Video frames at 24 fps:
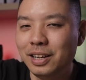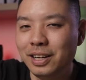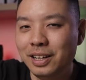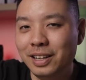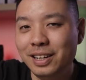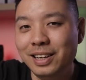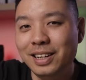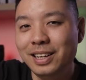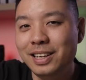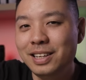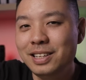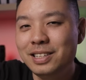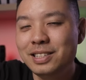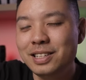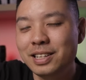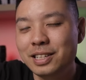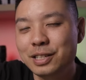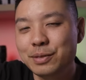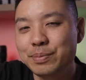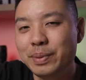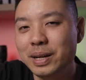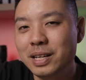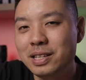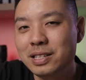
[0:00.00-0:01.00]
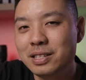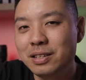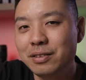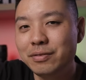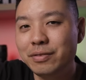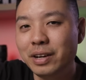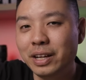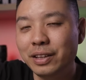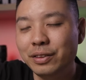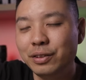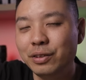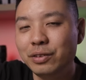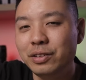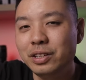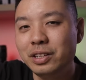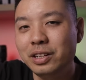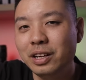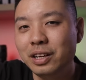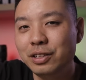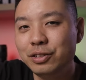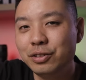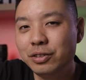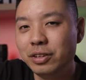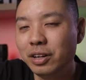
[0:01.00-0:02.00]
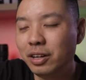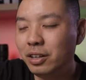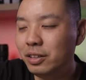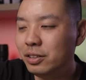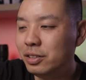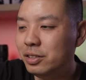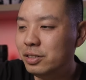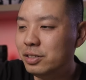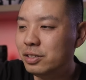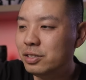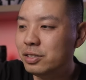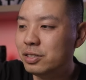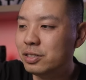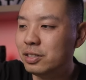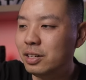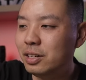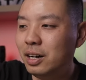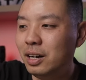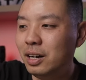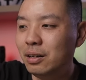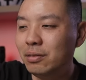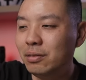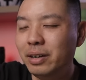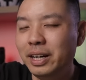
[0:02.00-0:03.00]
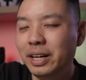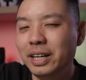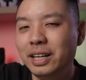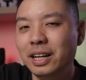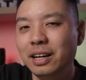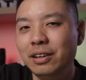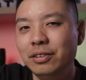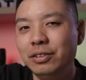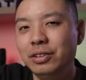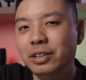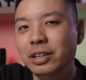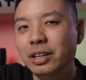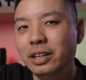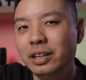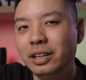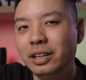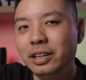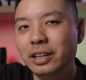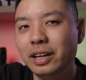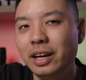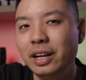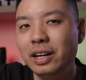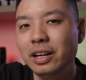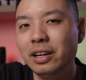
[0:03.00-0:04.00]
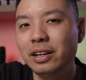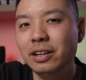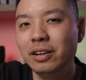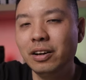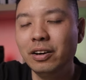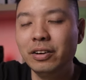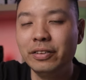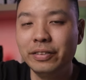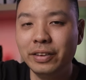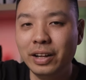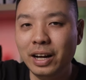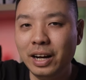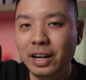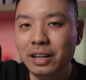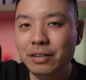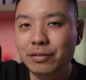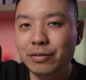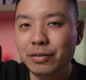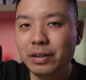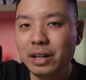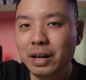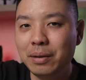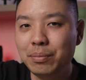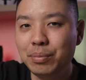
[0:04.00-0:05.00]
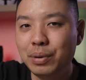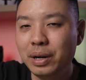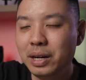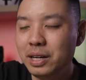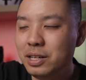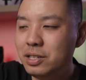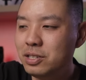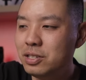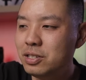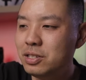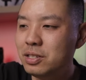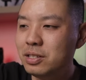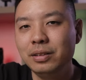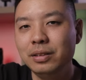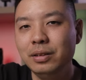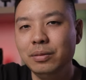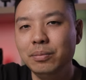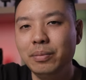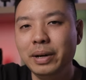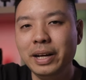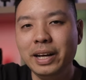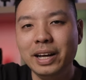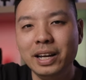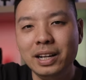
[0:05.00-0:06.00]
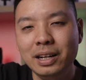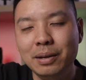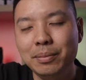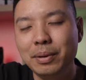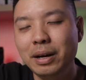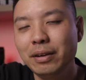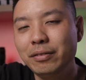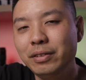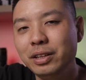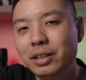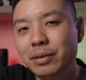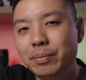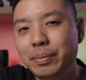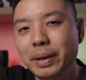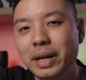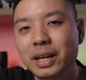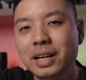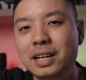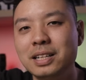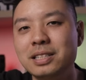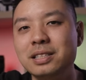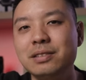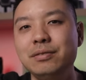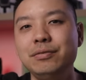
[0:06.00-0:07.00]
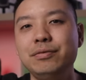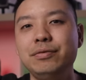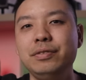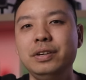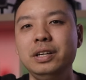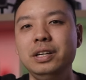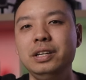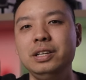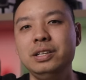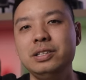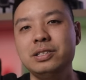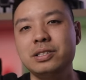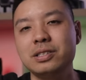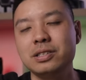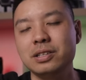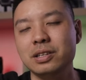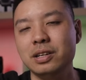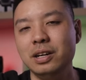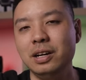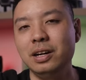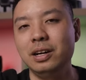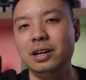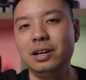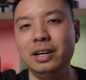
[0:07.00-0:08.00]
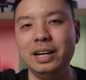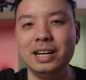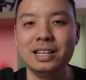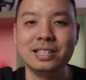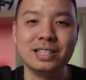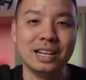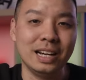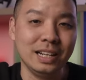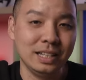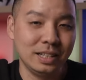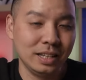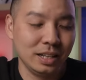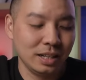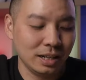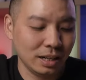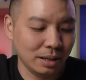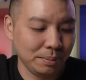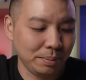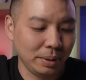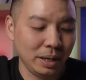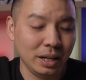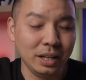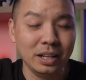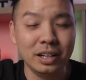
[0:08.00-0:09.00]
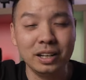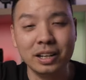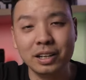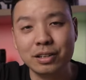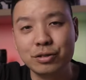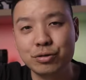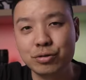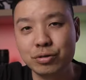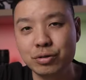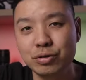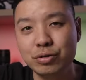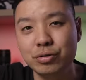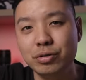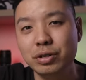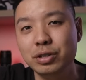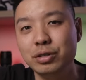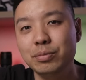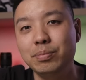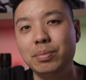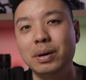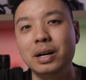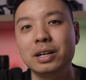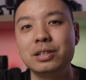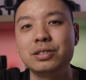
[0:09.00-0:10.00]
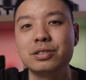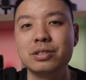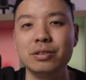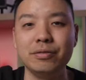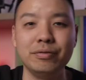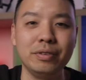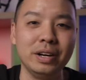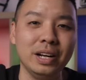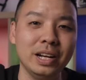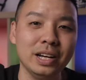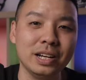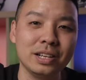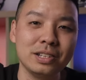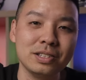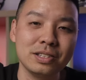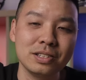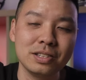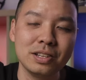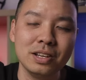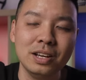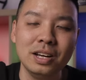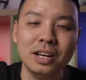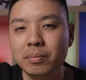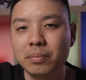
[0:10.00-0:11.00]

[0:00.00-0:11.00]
It is expensive at $1,300. Right now you can get it online for that price. You might end up having to pay custom fees. As I did, I paid an extra 200 bucks to FedEx.